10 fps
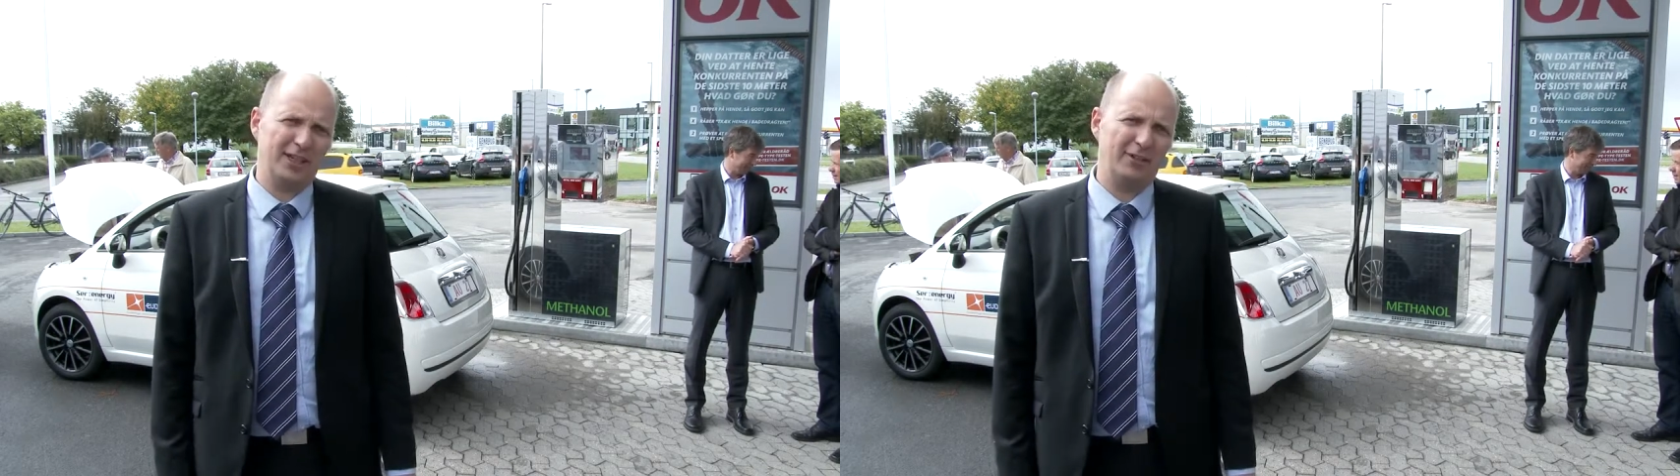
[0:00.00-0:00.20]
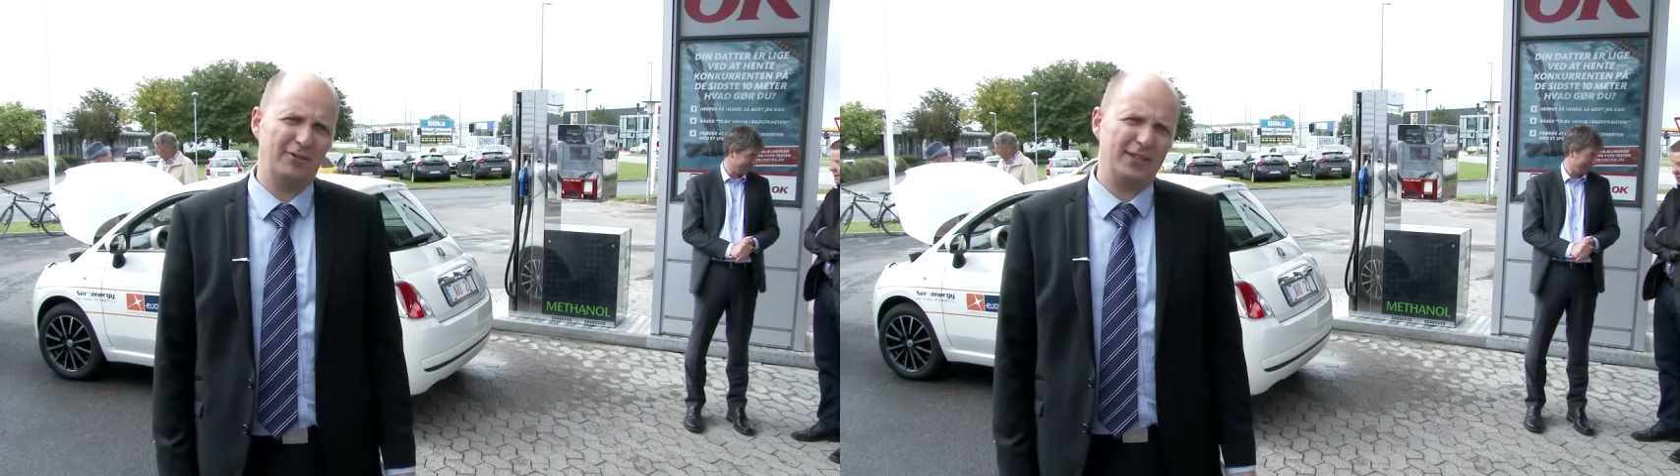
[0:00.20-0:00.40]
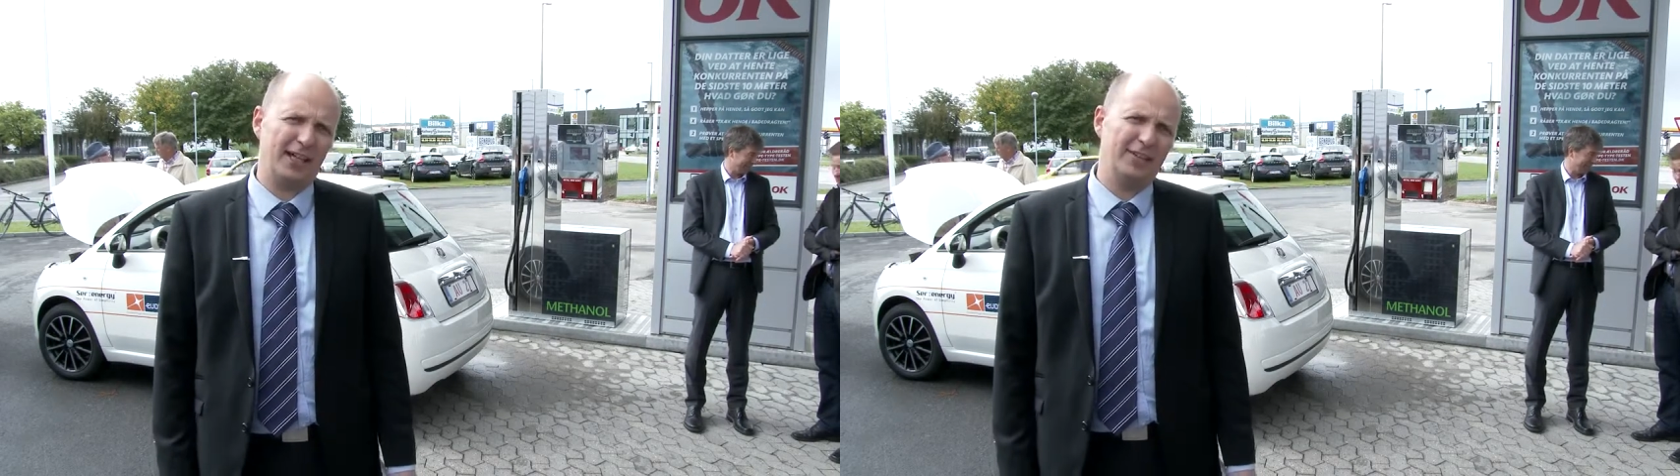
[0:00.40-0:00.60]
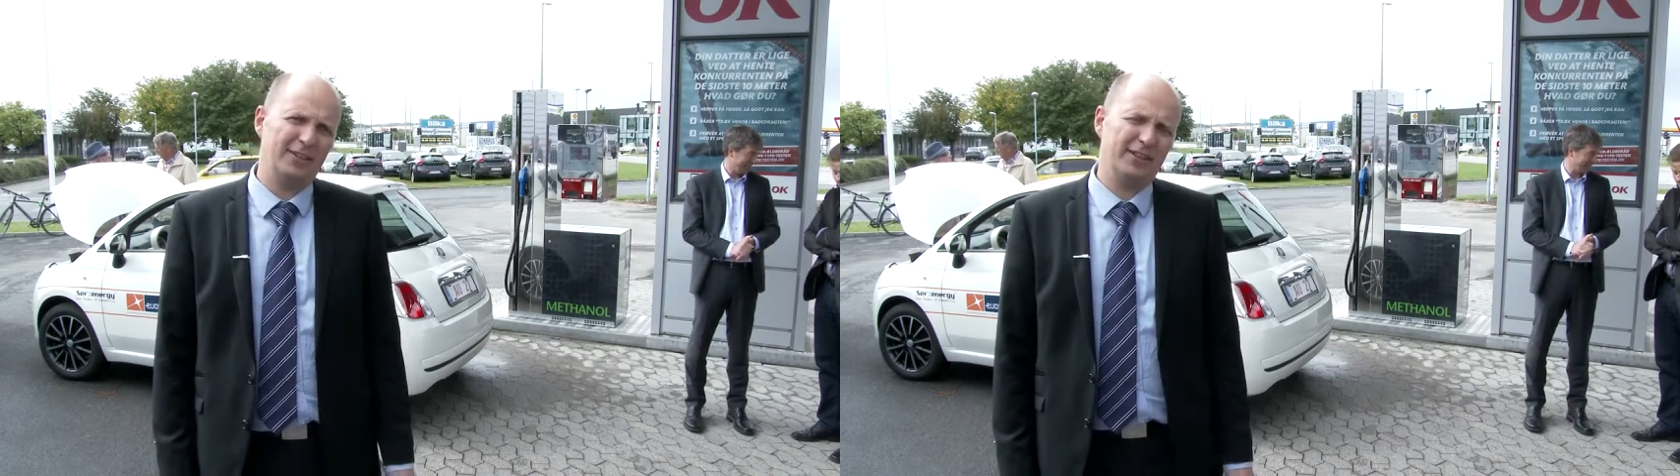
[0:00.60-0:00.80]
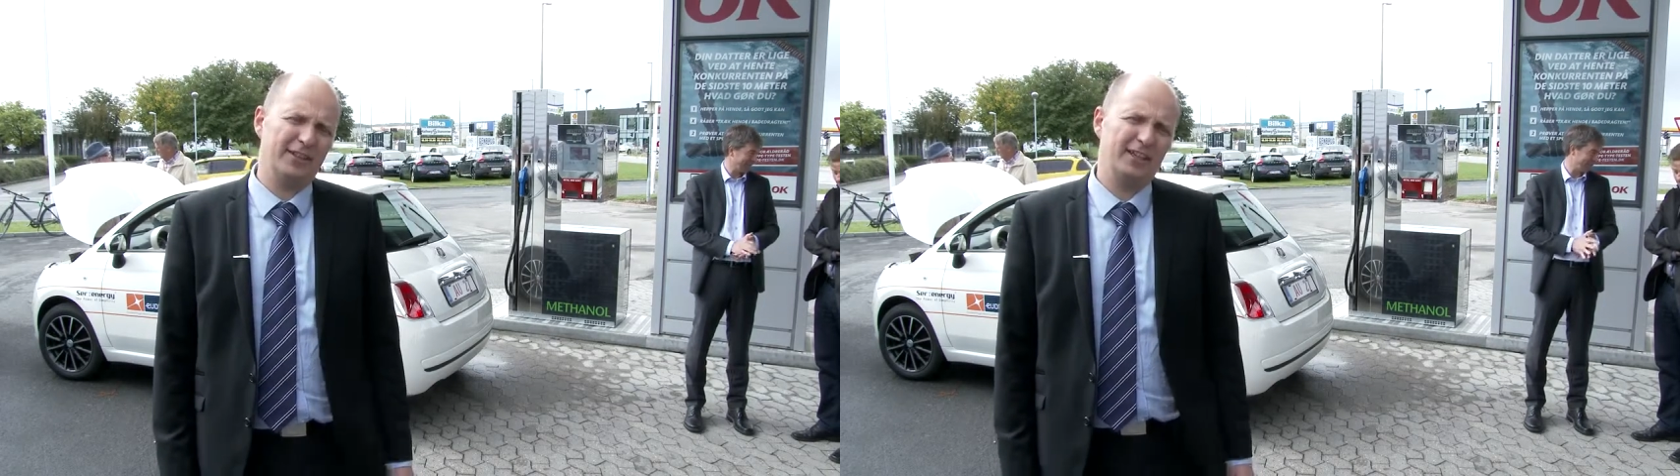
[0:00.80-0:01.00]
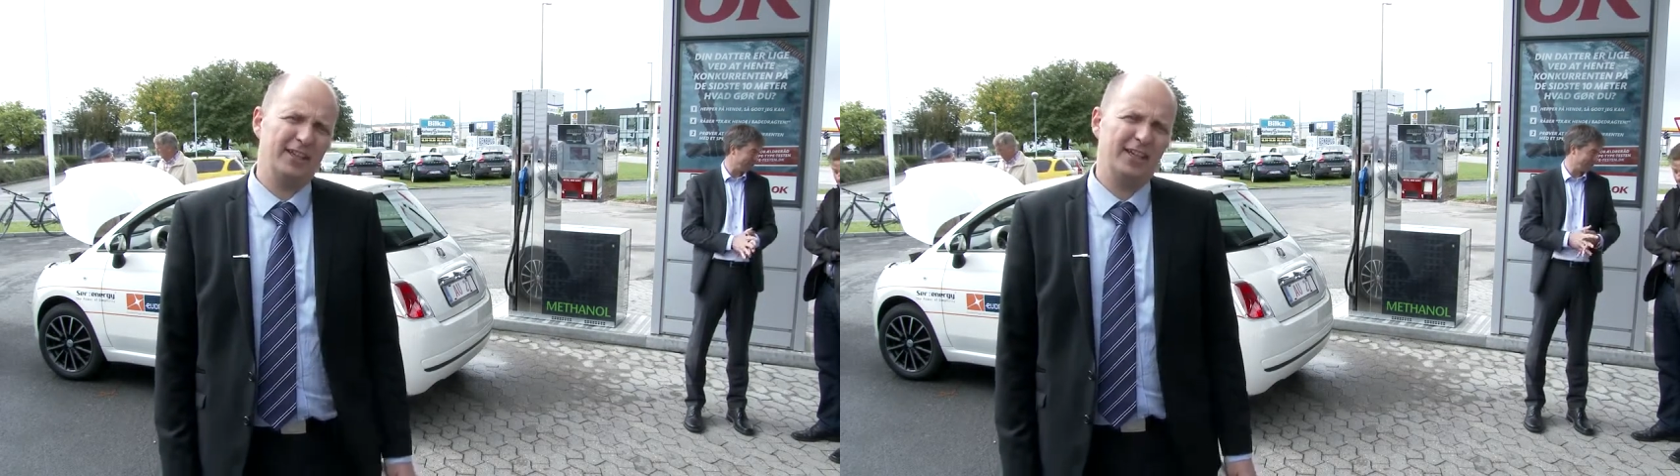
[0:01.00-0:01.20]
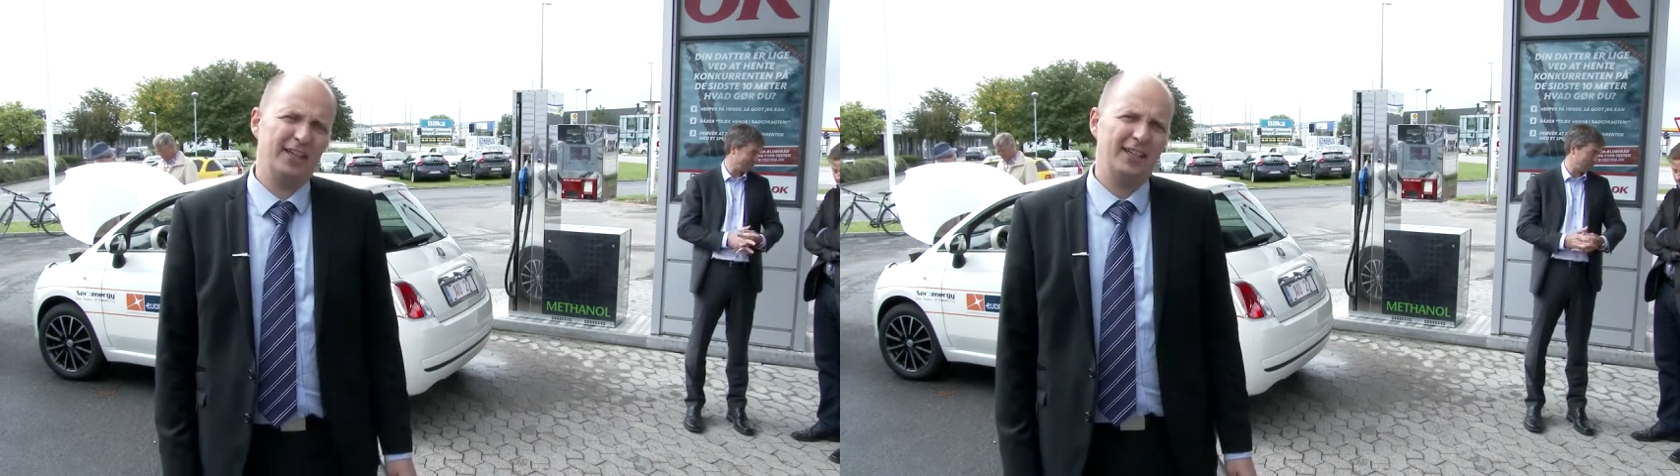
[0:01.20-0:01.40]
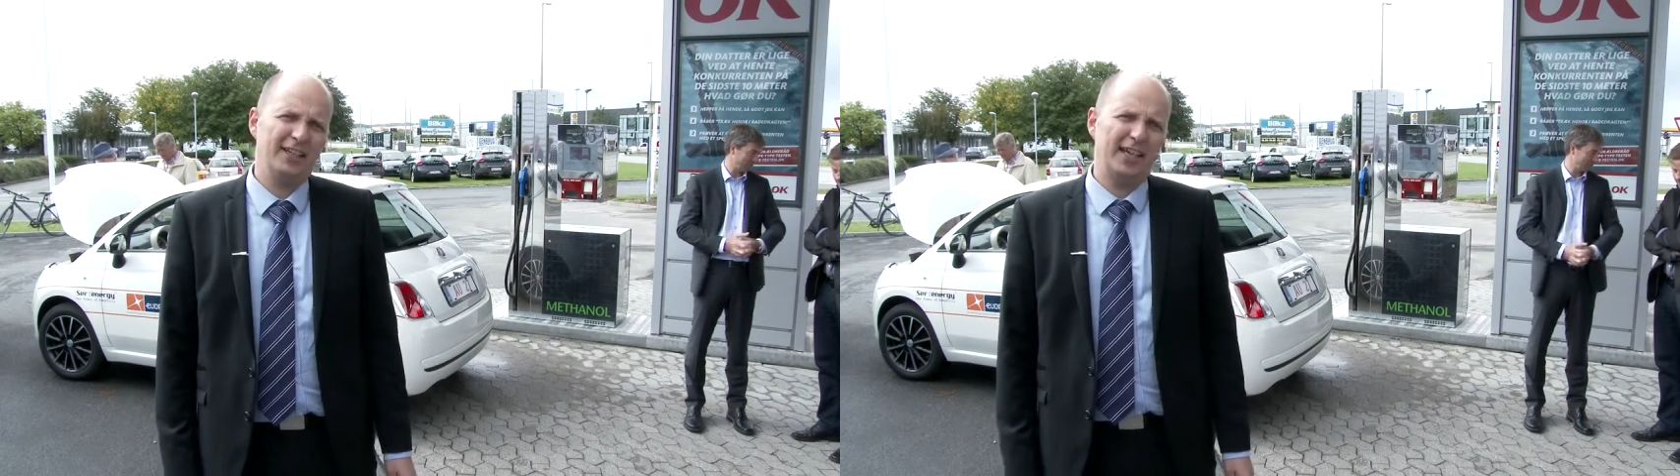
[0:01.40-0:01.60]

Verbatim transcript: from 30 to 50